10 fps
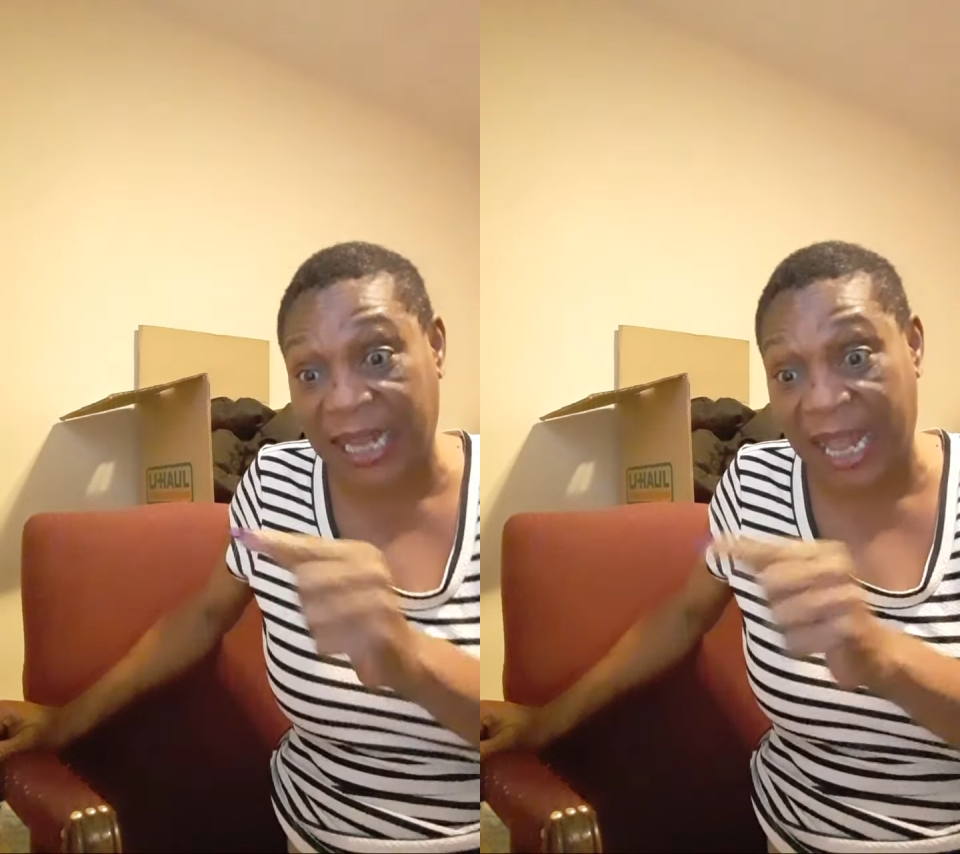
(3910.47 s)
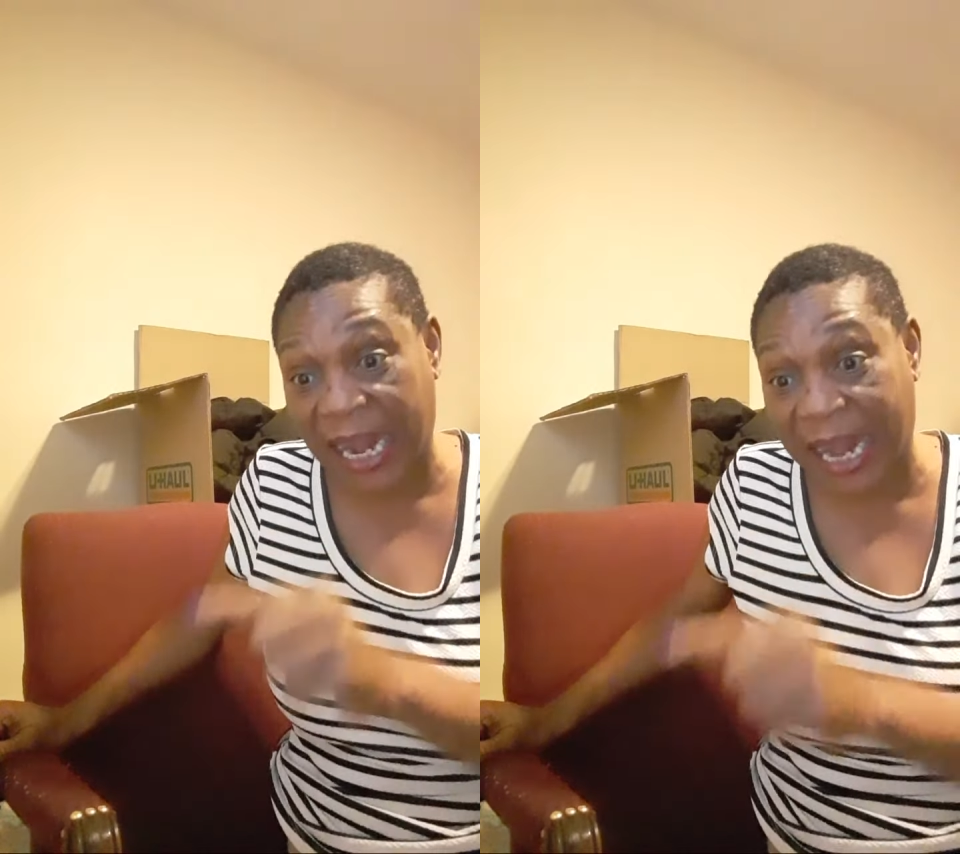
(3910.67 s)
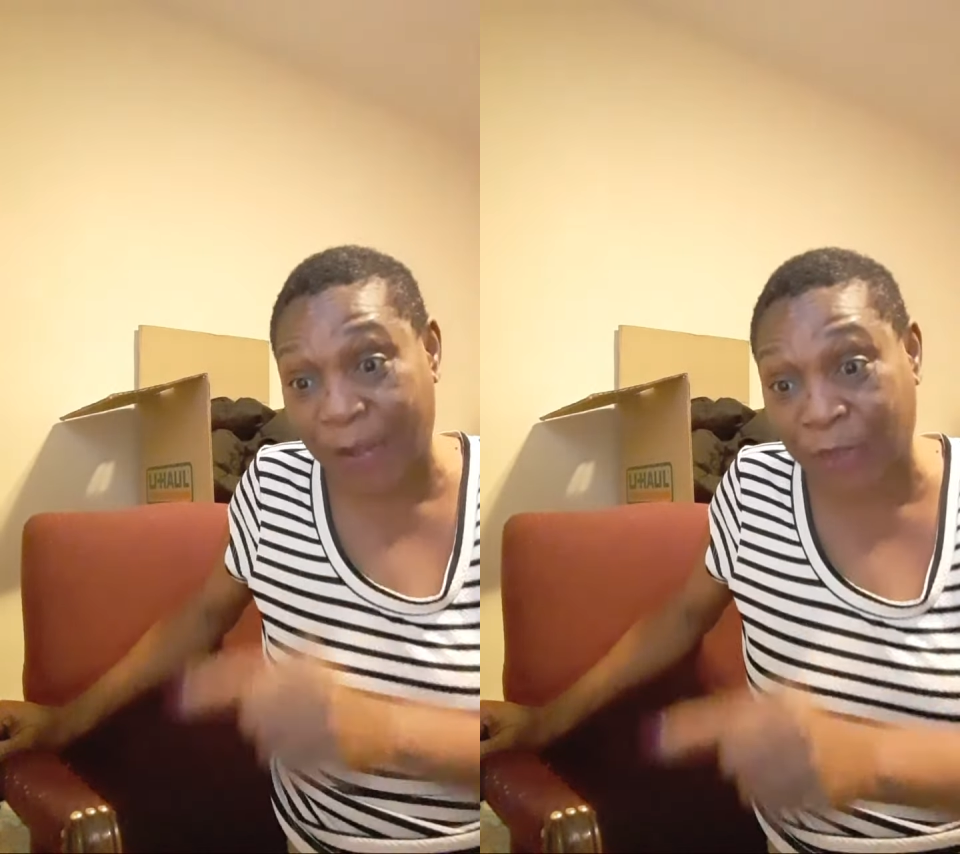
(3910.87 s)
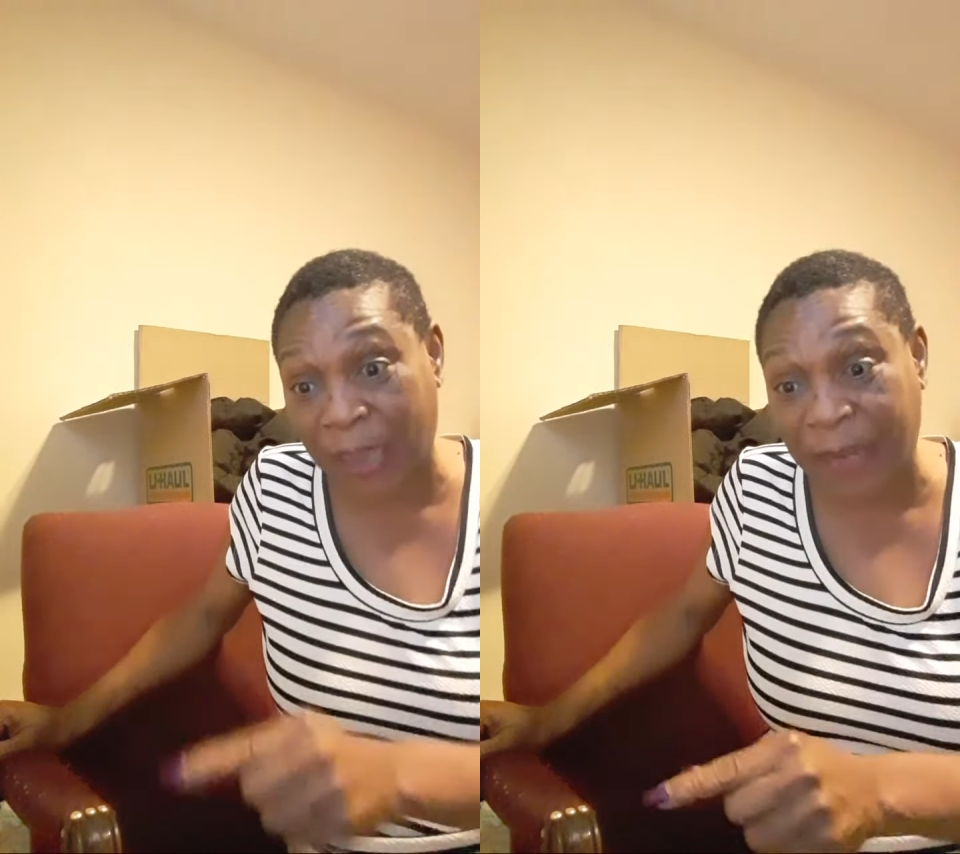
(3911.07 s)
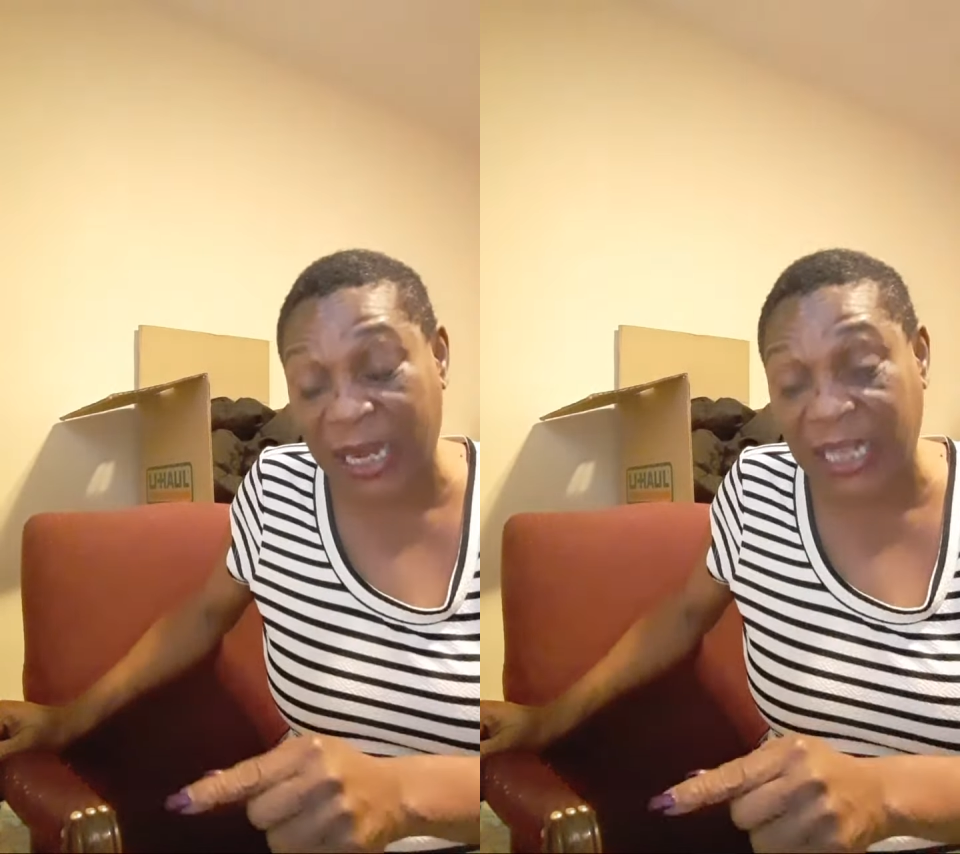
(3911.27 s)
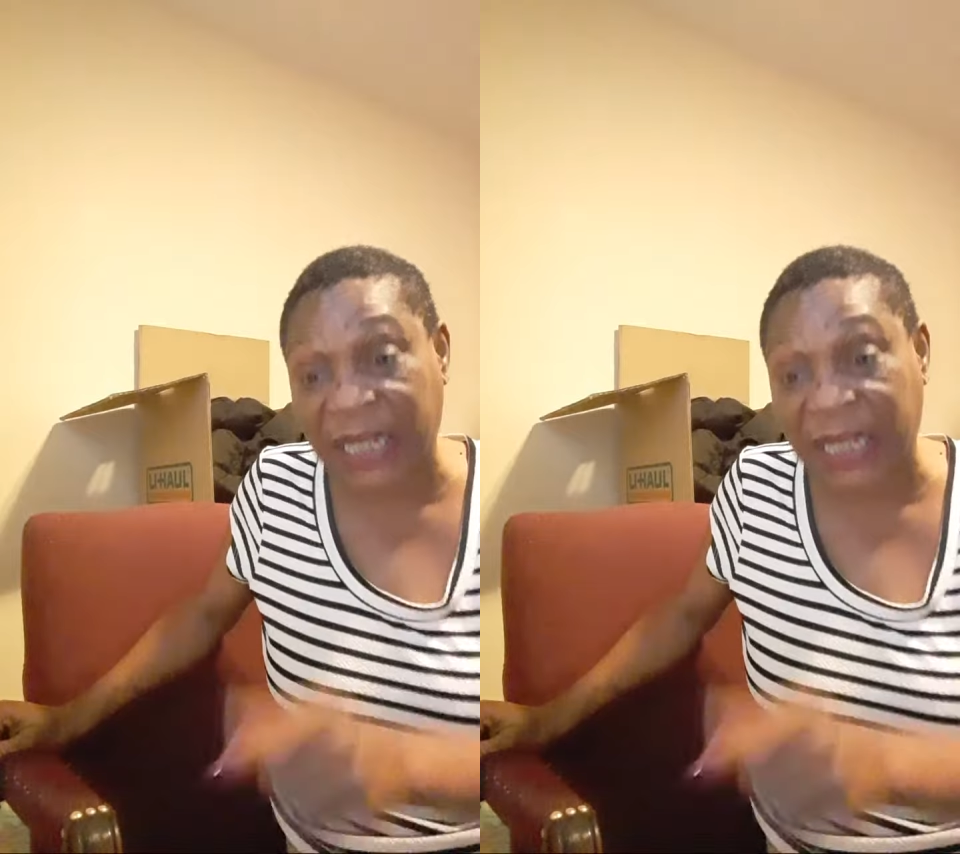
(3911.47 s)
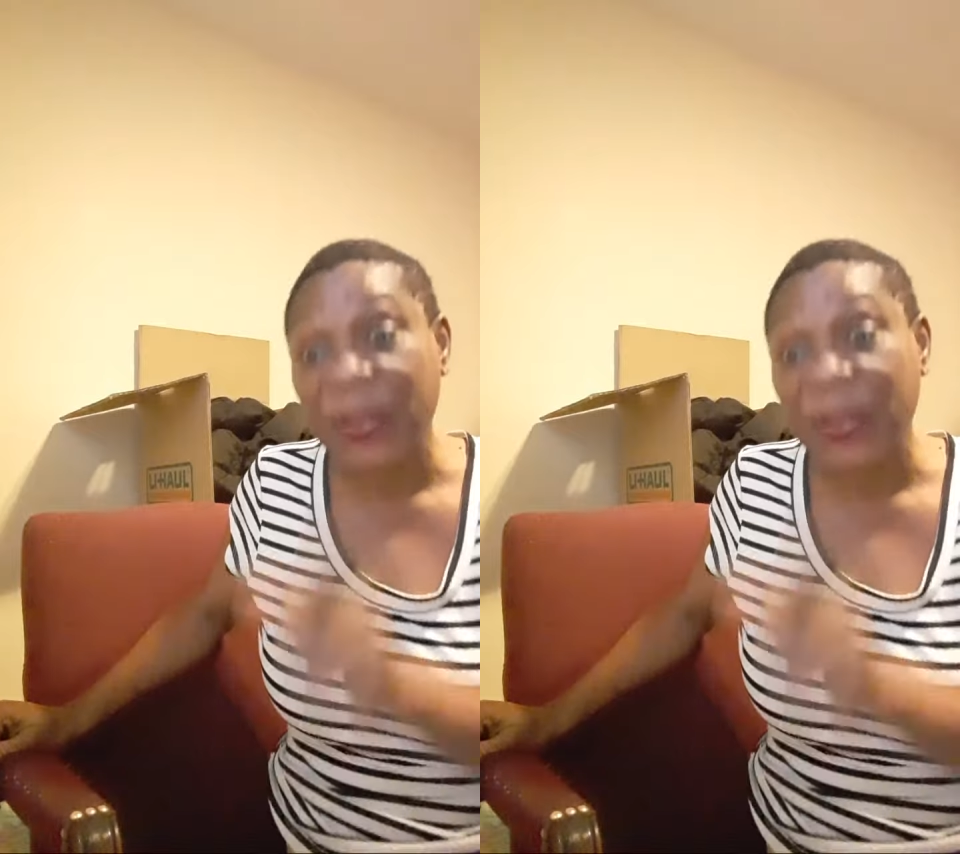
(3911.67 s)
and accountability.